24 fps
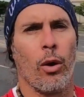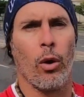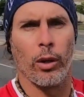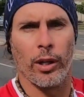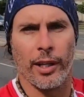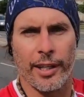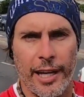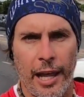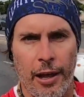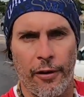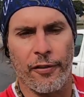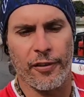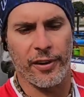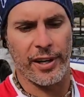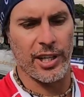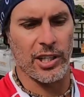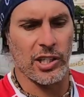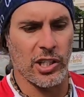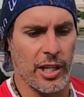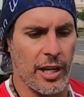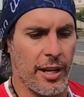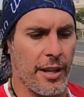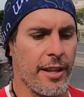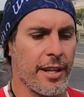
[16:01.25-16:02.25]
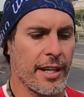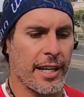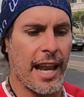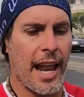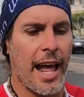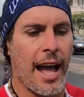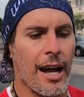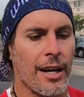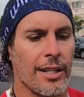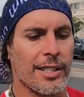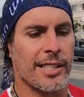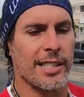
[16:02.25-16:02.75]
all the definition in the
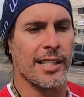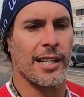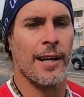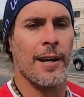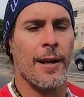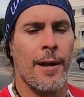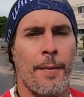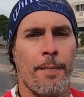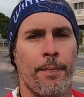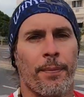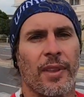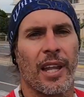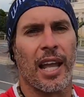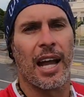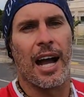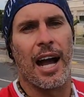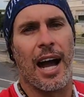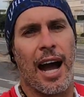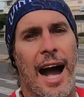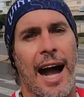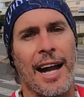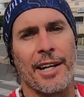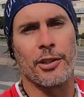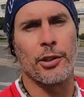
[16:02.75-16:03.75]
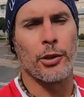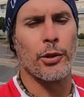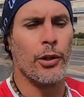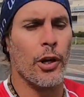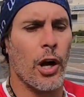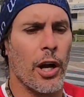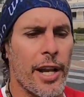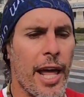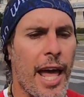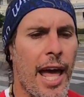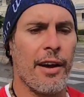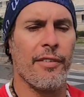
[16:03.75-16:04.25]
clouds. I do
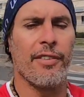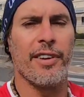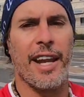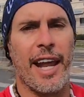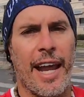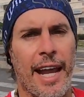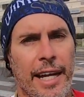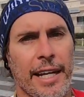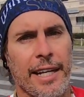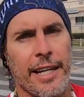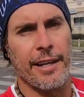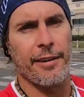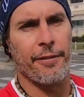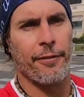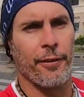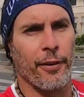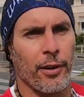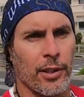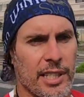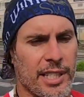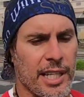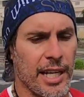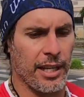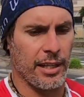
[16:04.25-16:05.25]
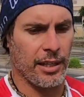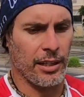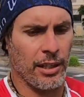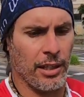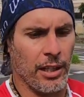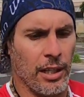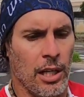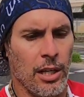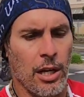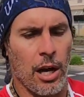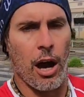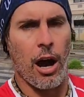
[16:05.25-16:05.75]
not have an ND filter
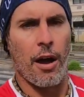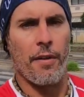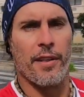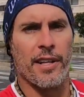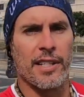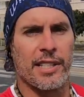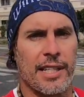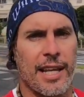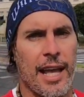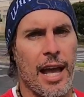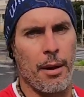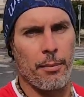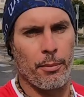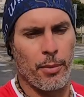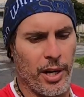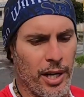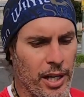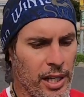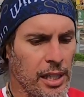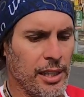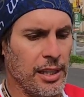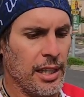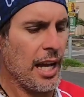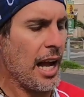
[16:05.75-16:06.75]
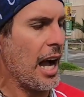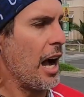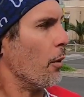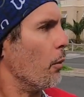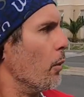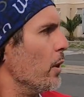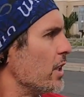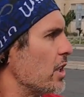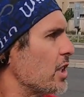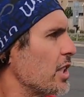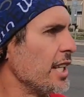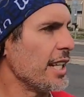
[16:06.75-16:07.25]
on this camera. I
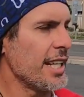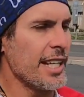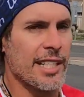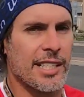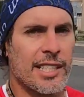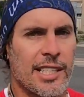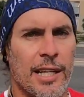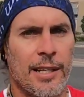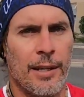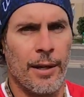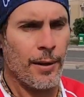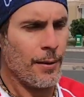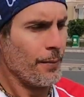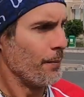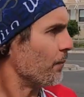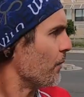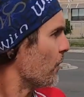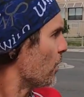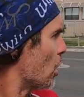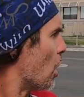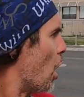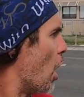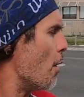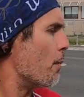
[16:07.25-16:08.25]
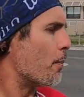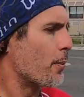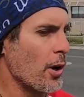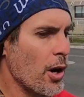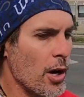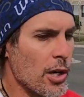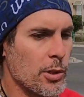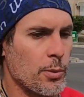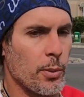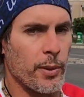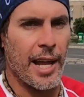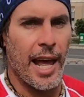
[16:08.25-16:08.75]
wish these
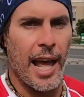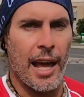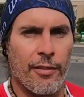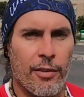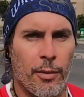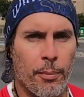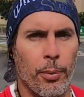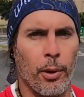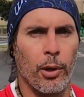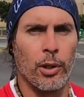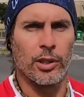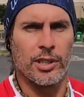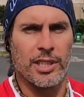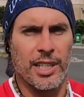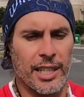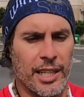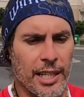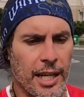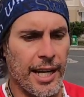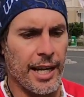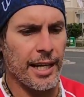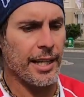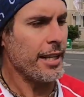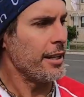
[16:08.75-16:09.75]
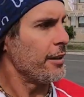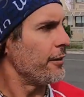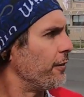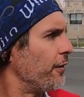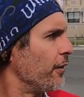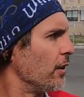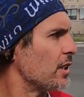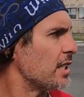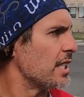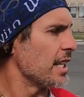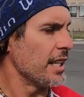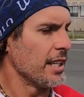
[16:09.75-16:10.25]
GoPros would have a built-in ND
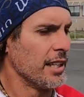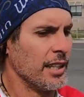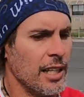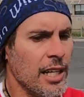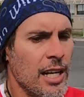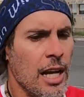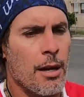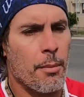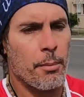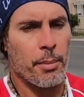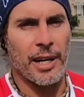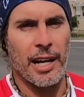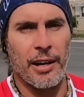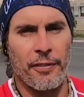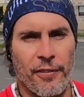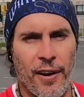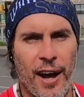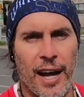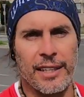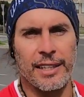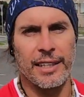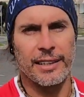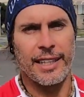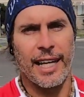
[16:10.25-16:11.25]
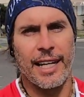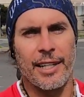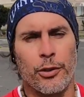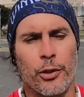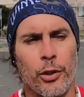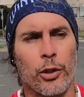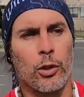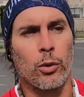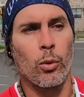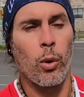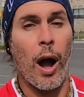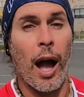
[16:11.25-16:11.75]
filter, but I find that they
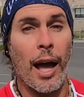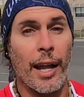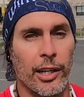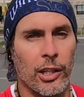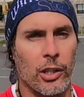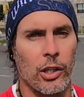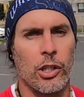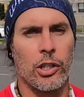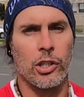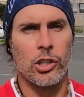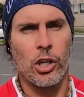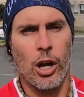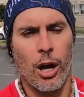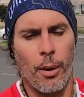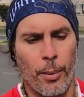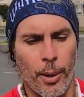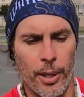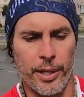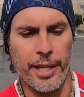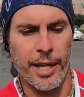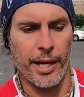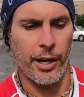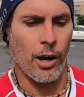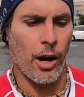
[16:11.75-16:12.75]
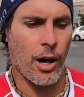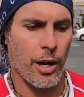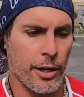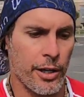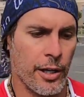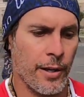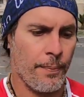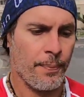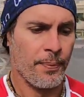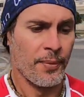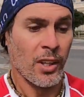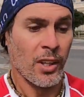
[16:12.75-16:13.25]
do quite a good job on their own